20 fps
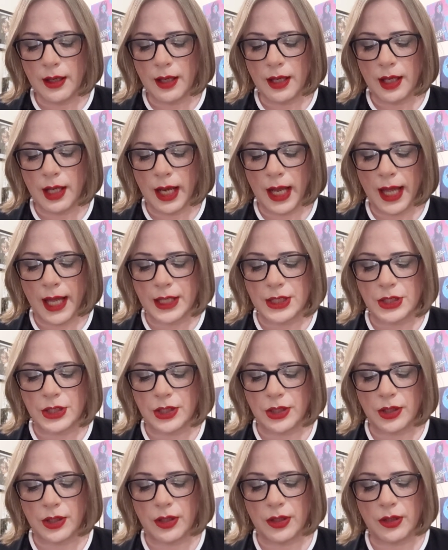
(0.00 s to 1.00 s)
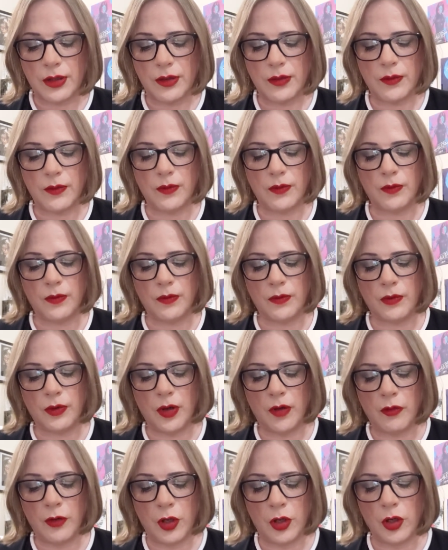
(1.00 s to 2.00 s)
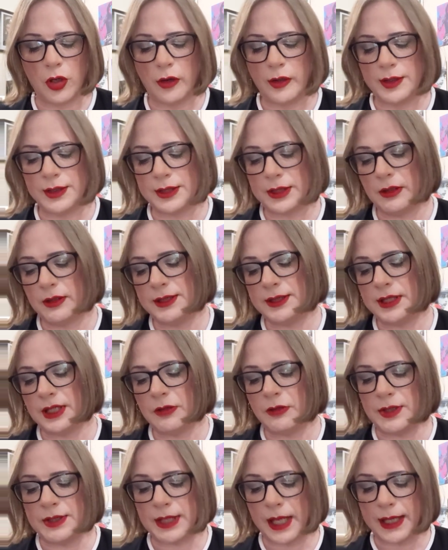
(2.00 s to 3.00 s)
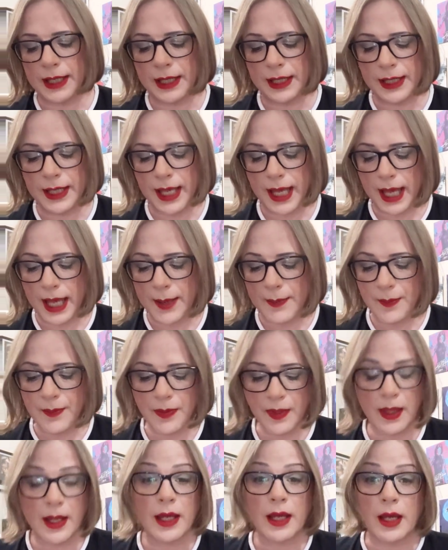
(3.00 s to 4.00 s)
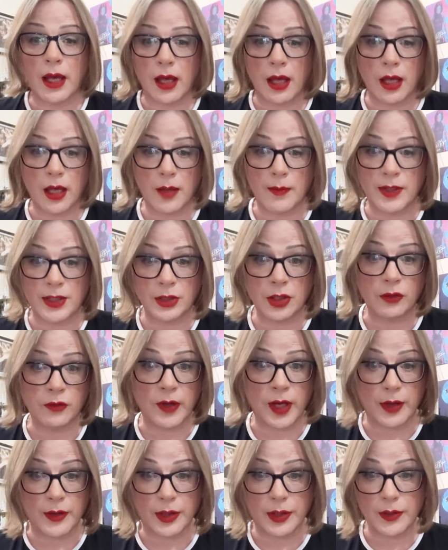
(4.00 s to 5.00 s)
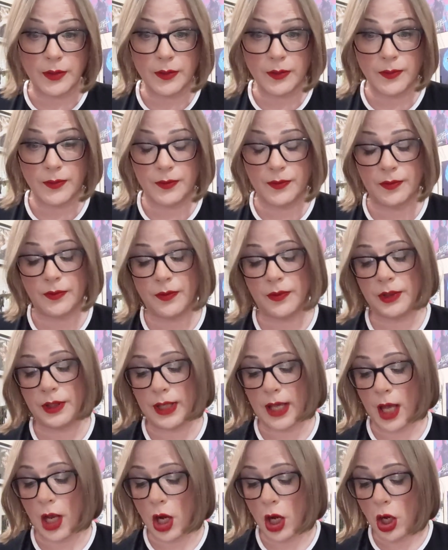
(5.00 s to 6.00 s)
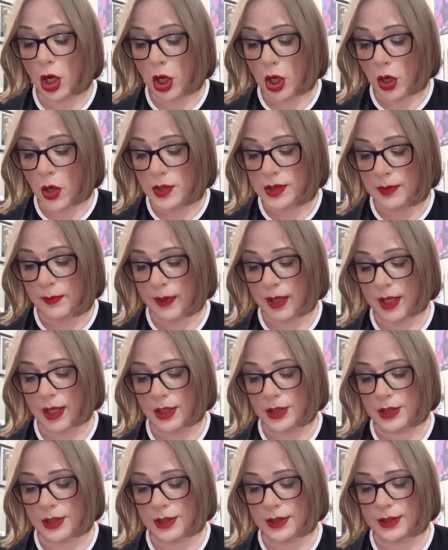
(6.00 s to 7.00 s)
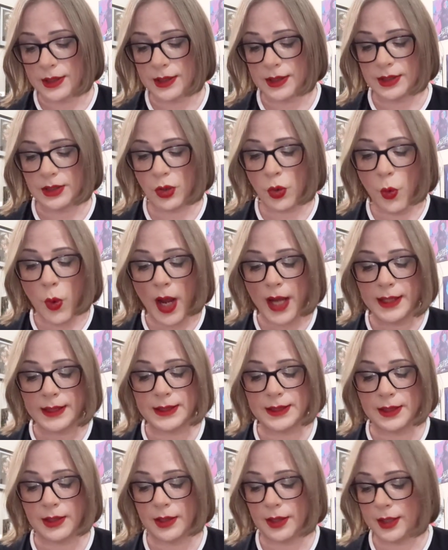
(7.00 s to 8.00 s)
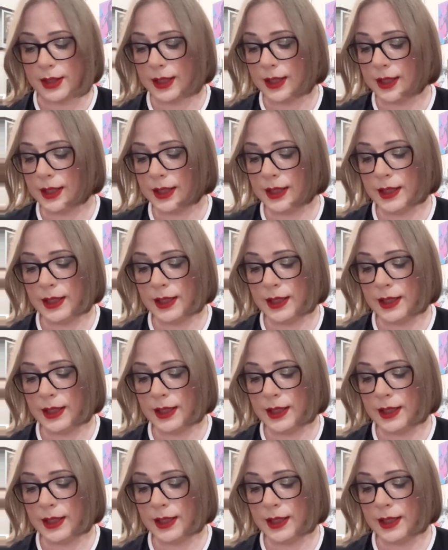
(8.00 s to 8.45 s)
collection of an ongoing series that you can get. It's good value. You get loads of pages. It's quite sturdy,